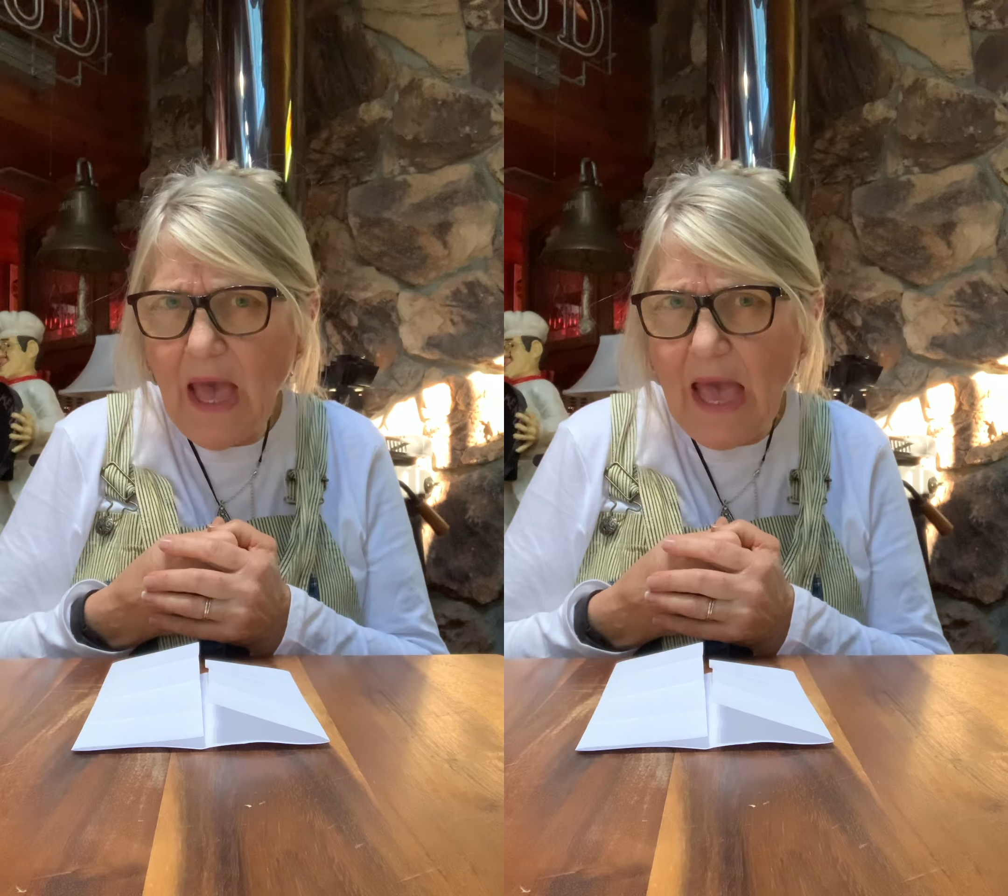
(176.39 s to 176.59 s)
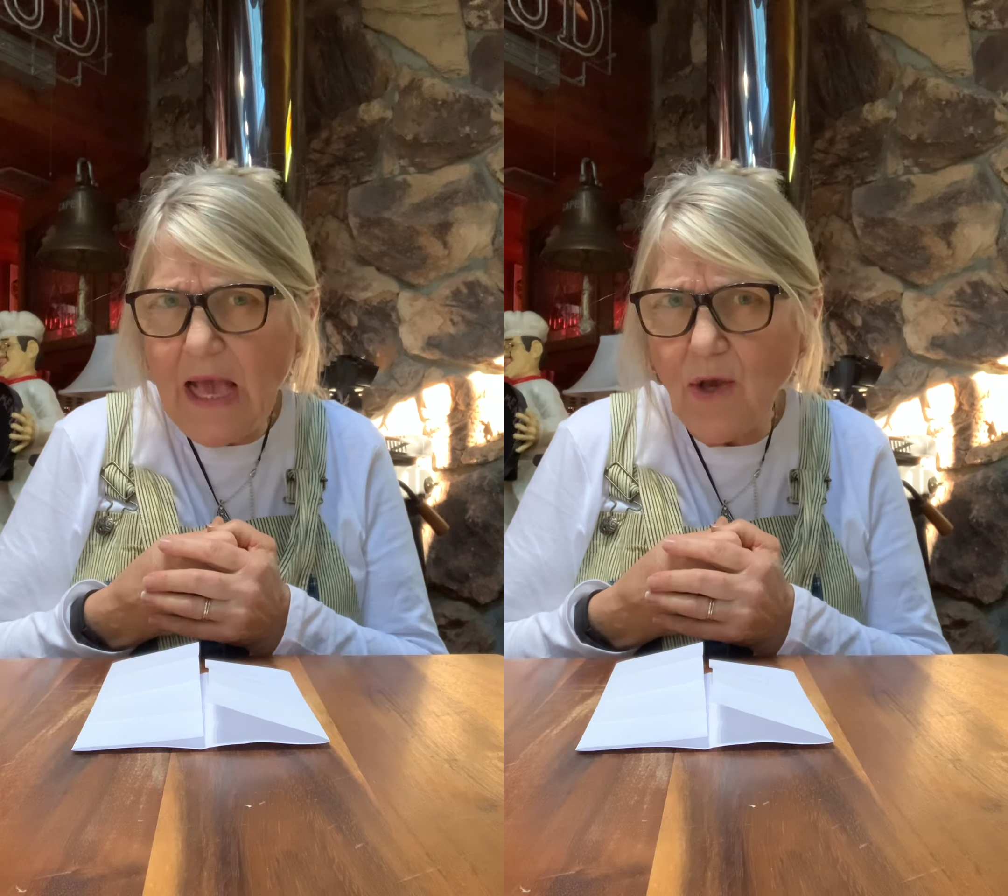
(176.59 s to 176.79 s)

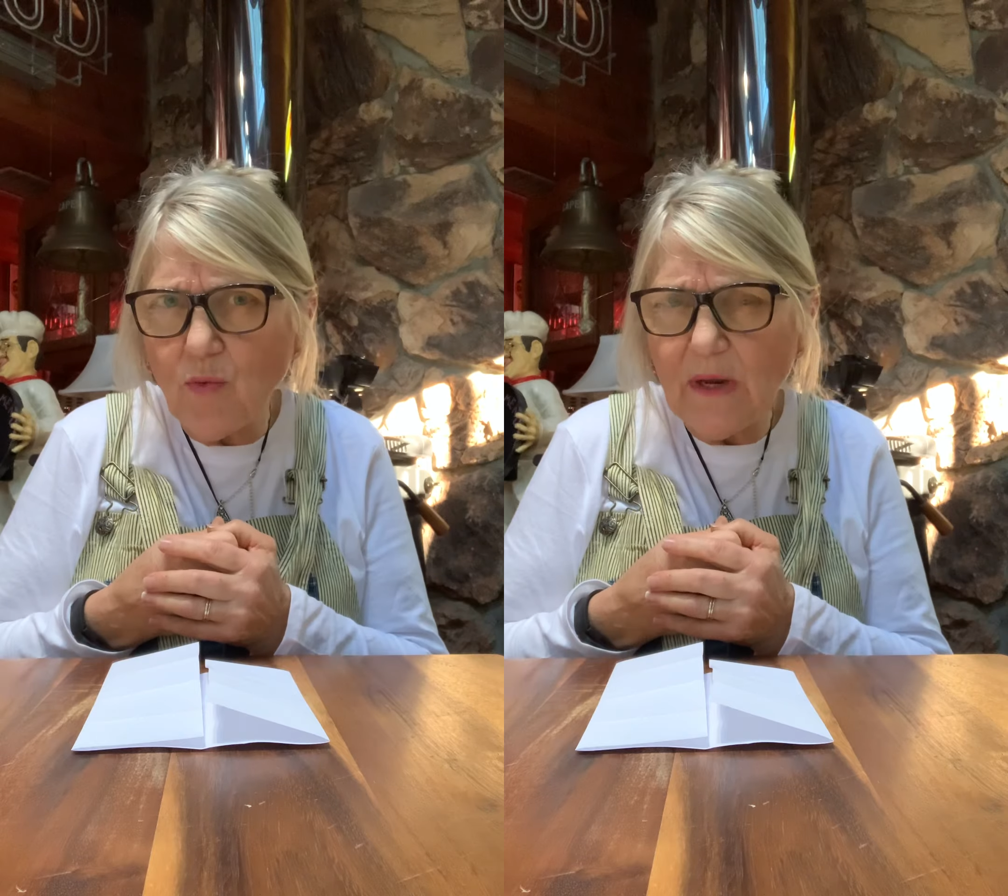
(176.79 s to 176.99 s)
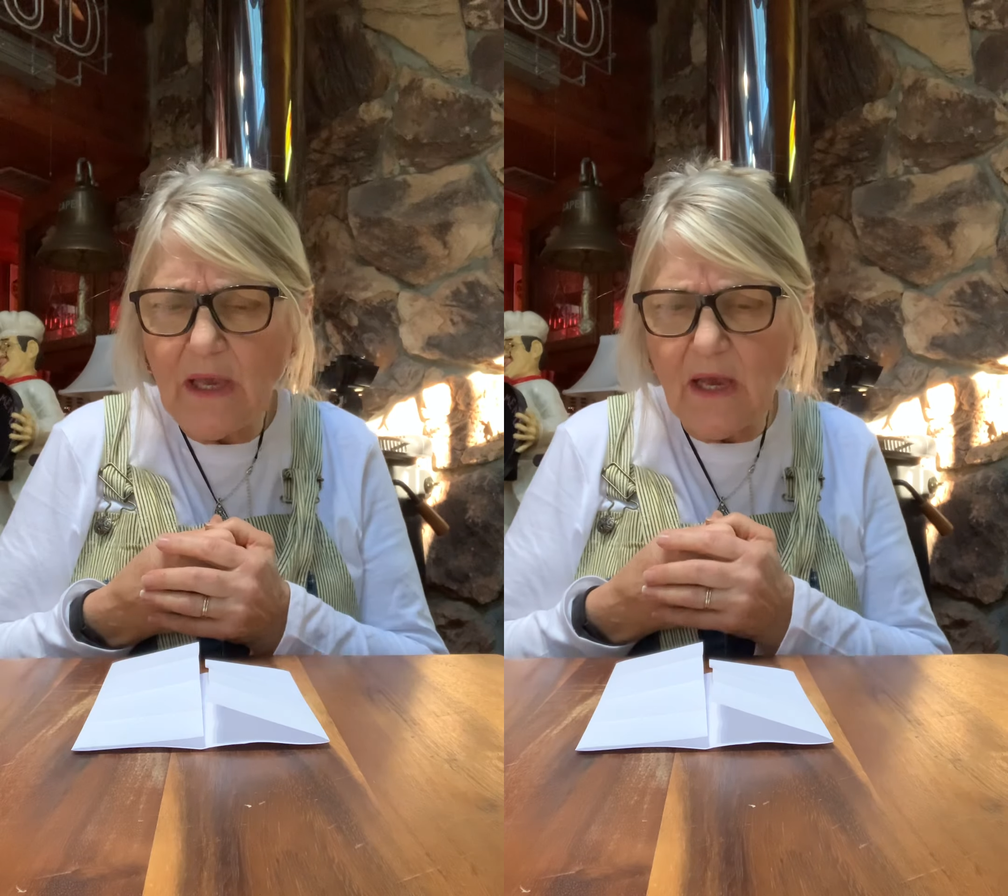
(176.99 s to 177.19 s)

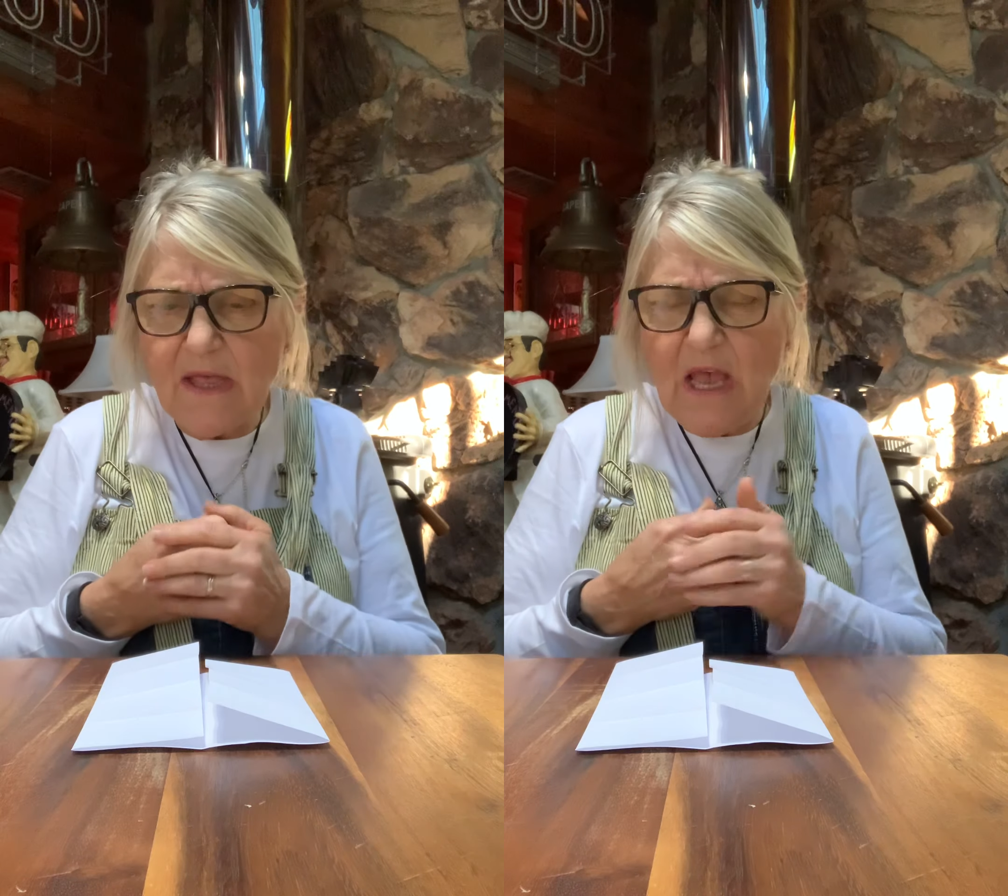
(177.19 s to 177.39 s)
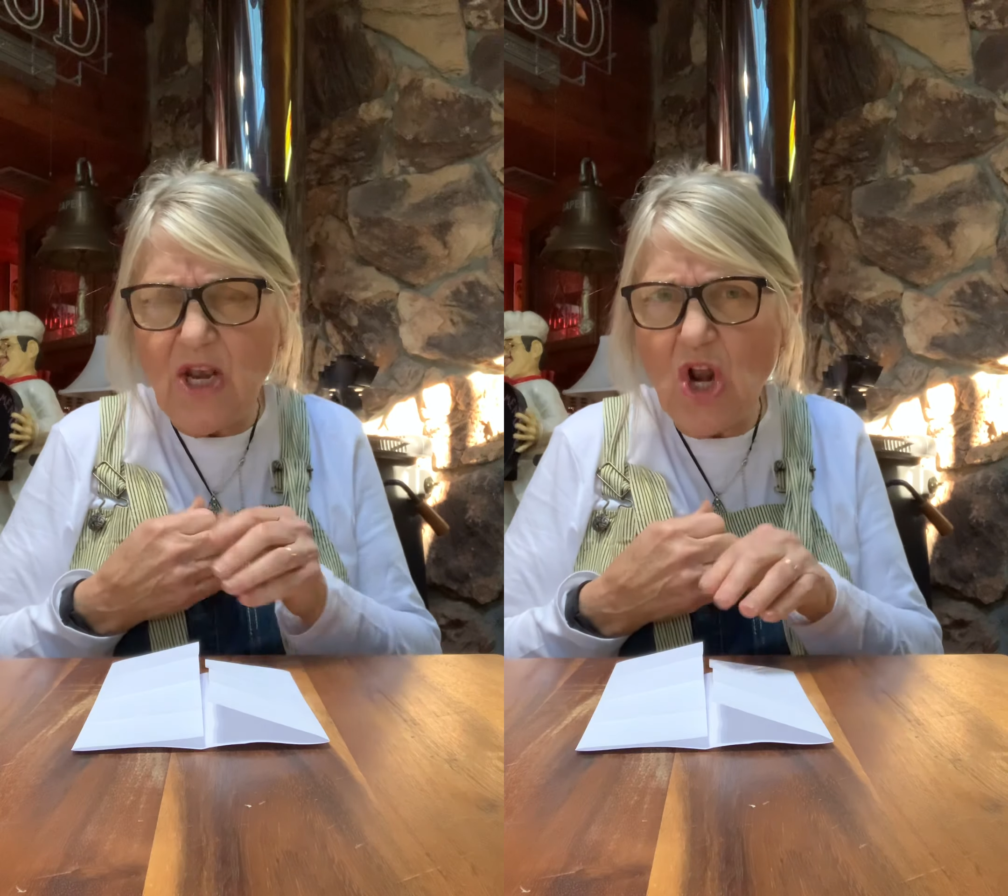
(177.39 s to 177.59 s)
angry and they